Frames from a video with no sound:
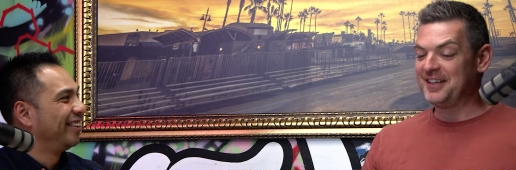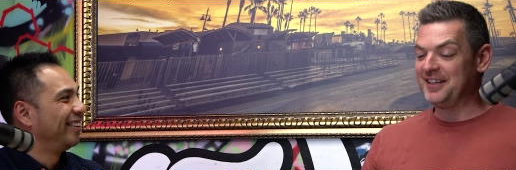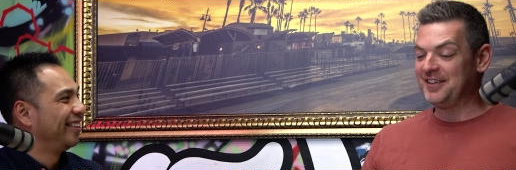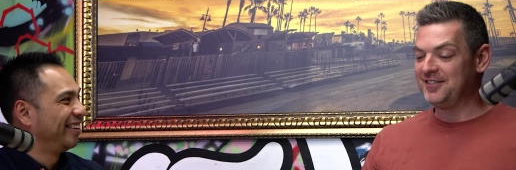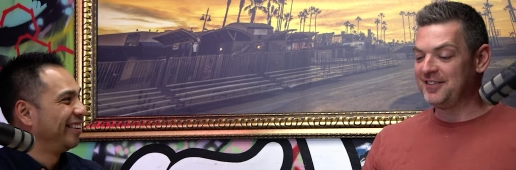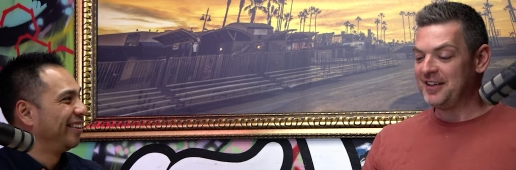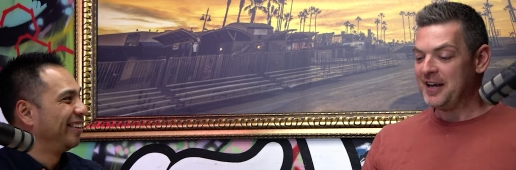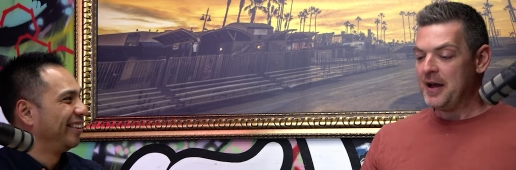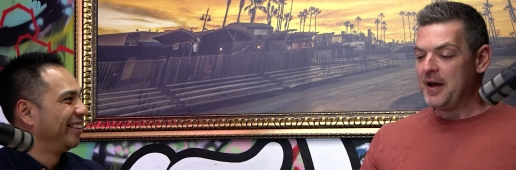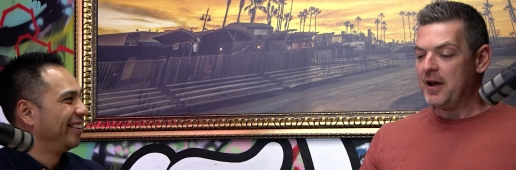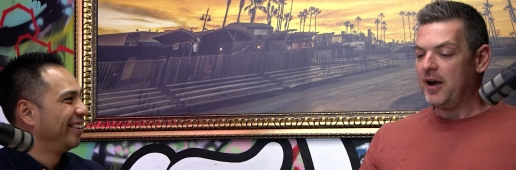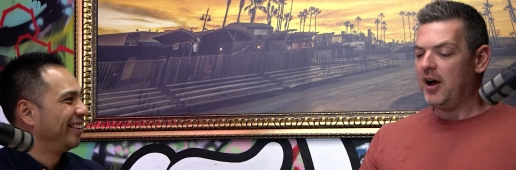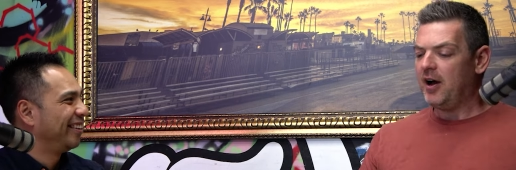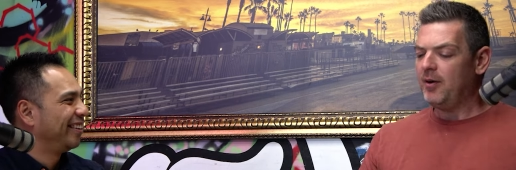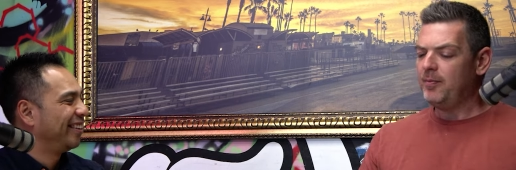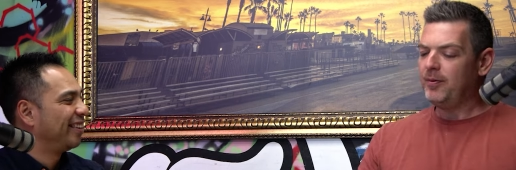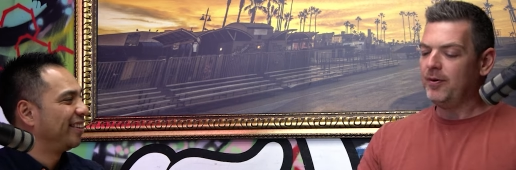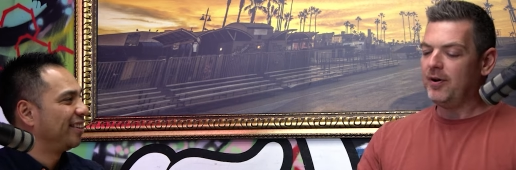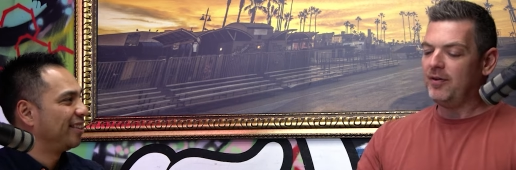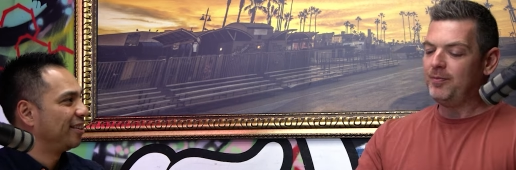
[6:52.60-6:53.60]
Speaker 1: at these. I
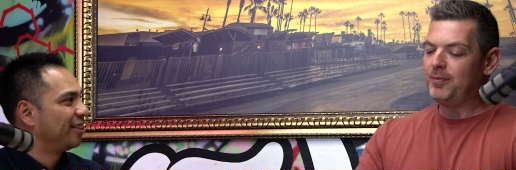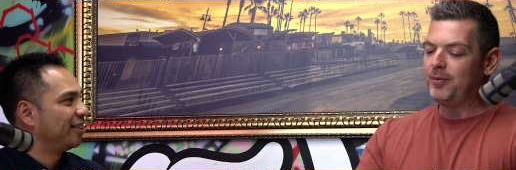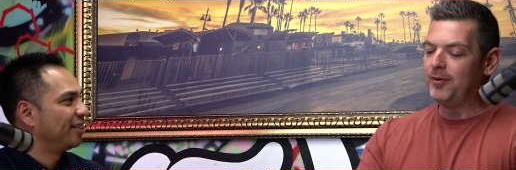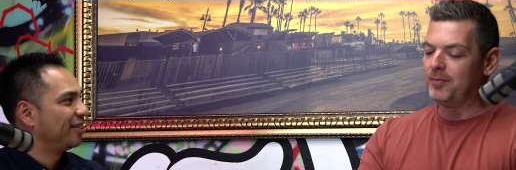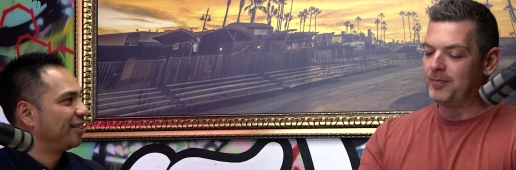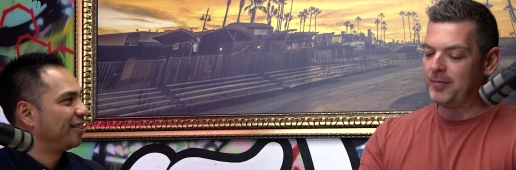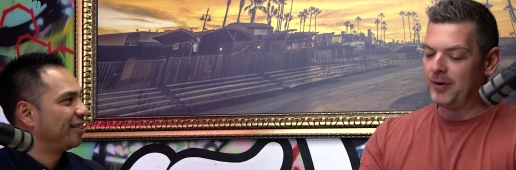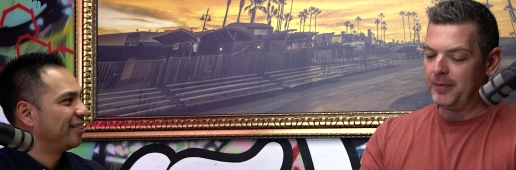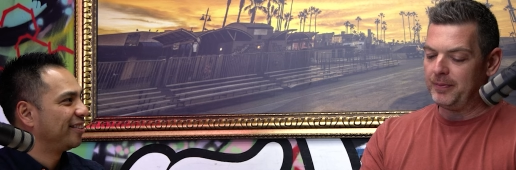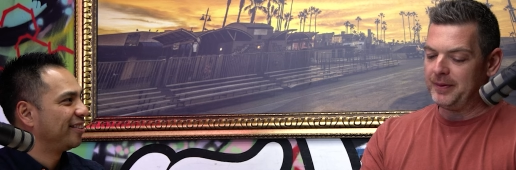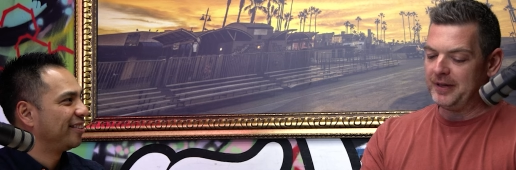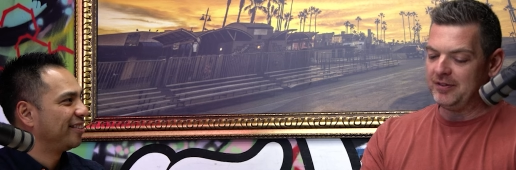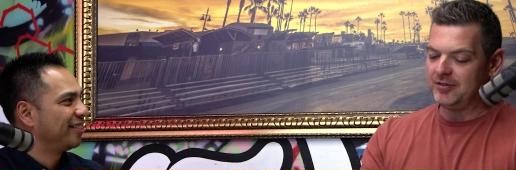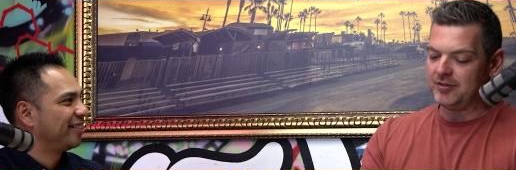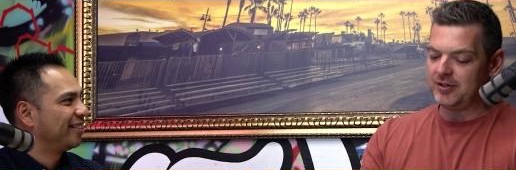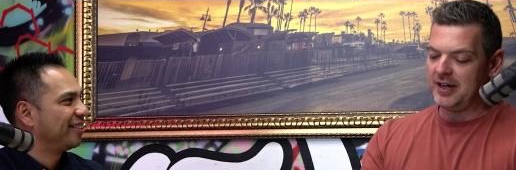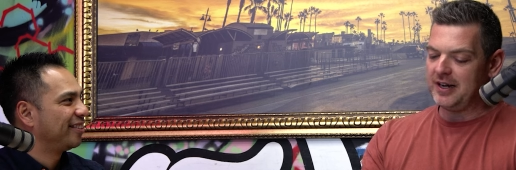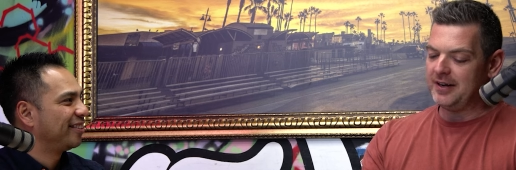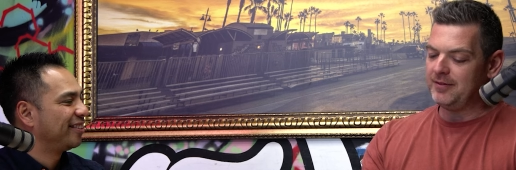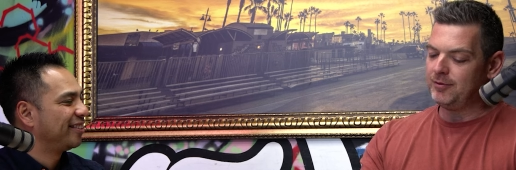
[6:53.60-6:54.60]
bought, I've bought properties,
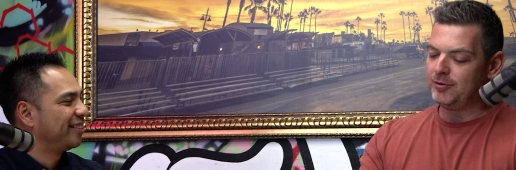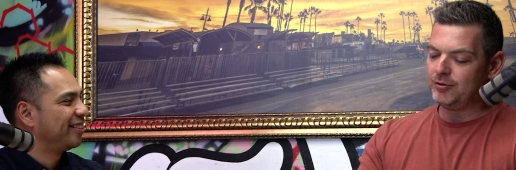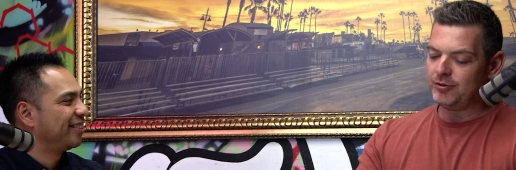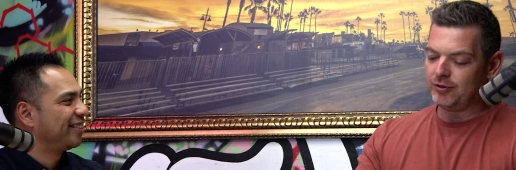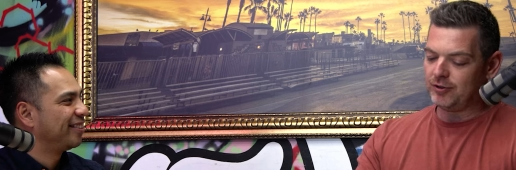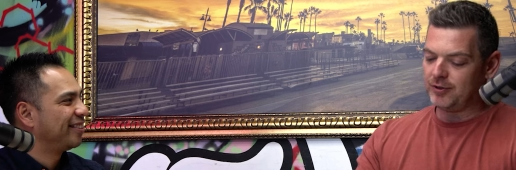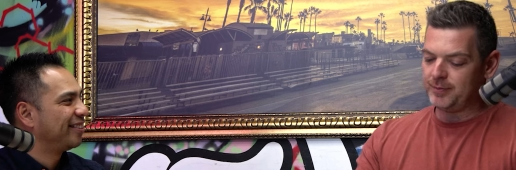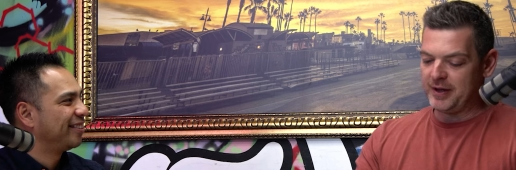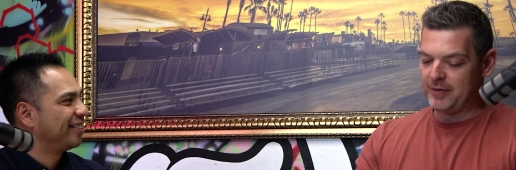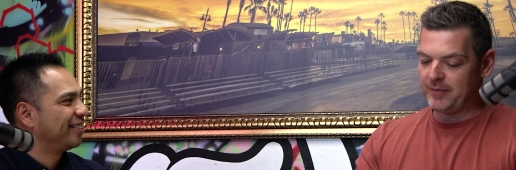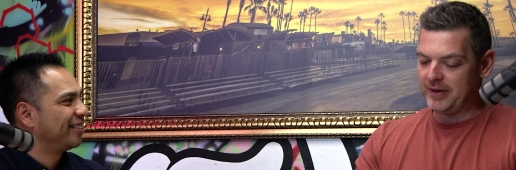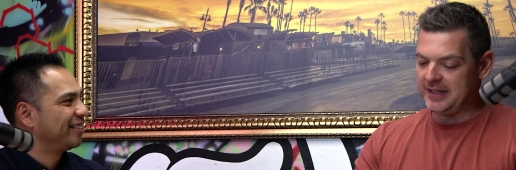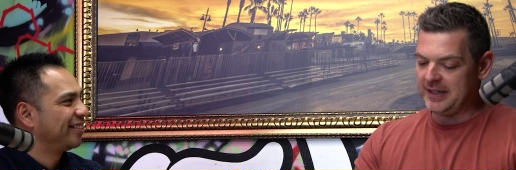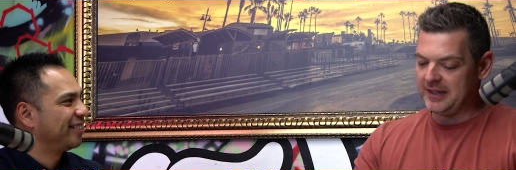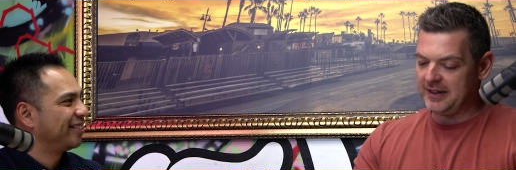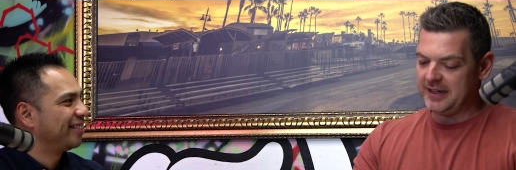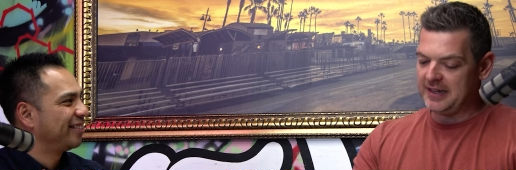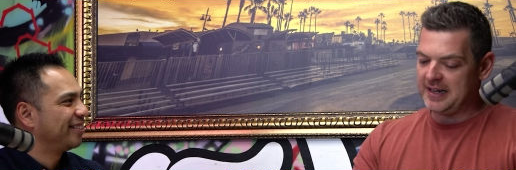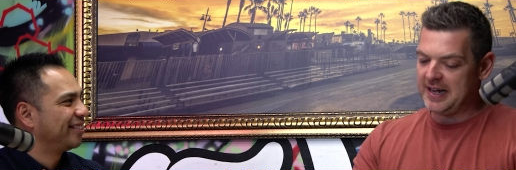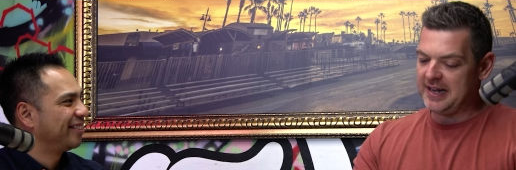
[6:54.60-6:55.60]
right? And we will talking about one the
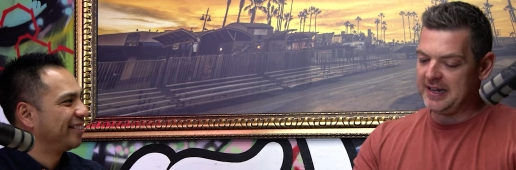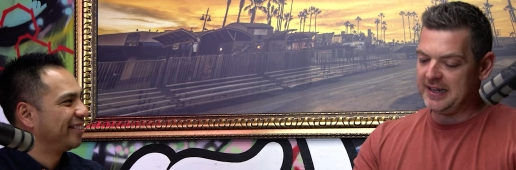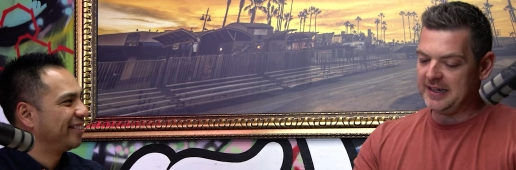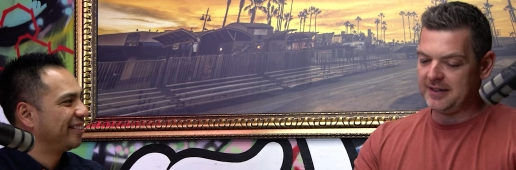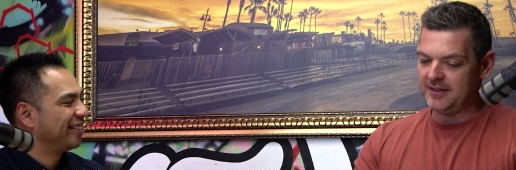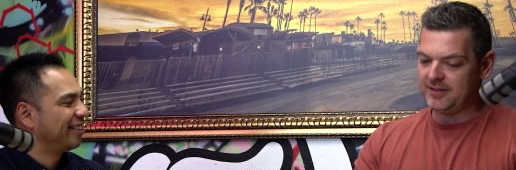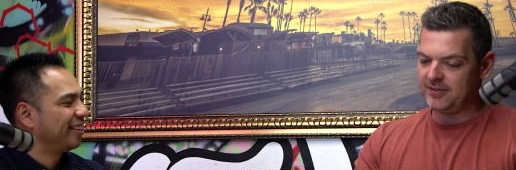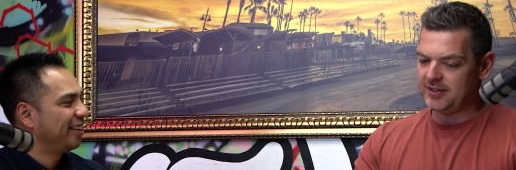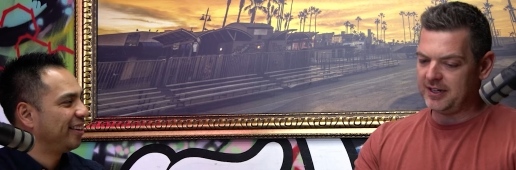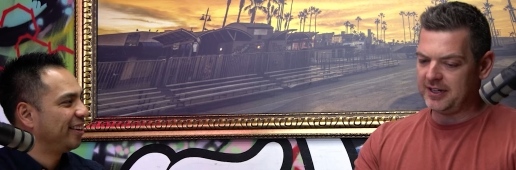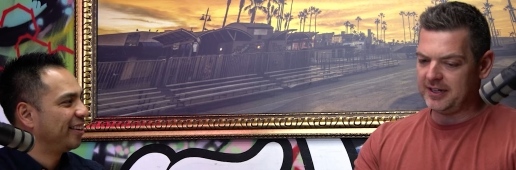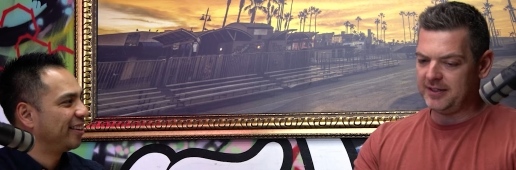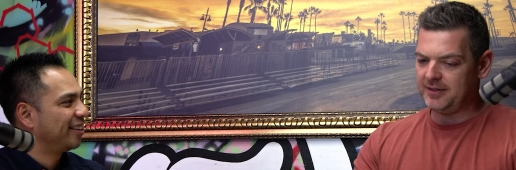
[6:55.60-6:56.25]
other day, and it's yes.